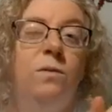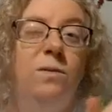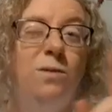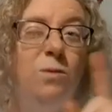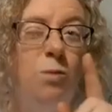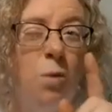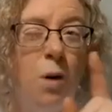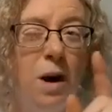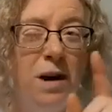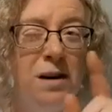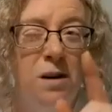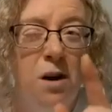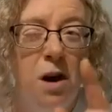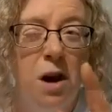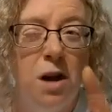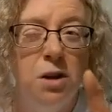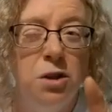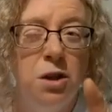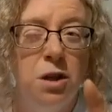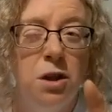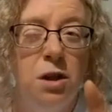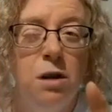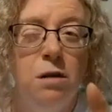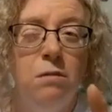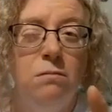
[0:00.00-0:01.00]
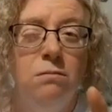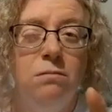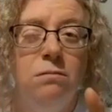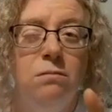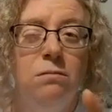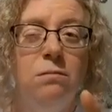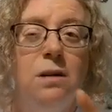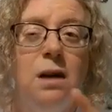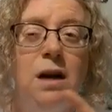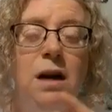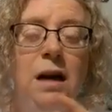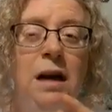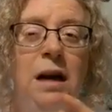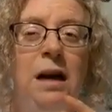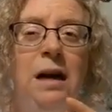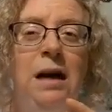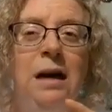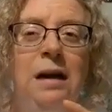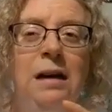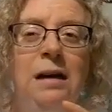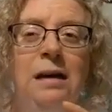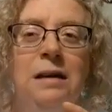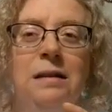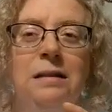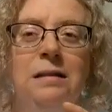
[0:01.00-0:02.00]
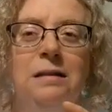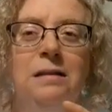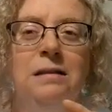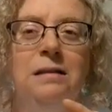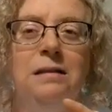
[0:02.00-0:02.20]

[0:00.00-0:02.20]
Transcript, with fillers: one caution though, uh,